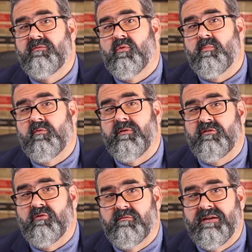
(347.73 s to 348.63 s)
for
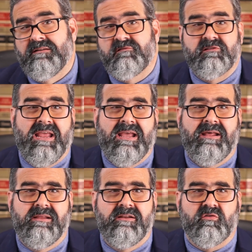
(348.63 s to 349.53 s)
professional events
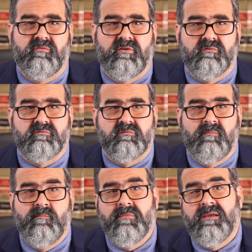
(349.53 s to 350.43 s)
and interviews.
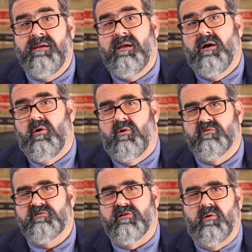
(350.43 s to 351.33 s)

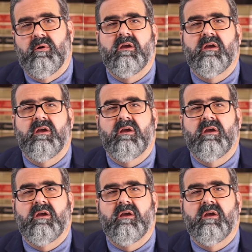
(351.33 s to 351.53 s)
Also,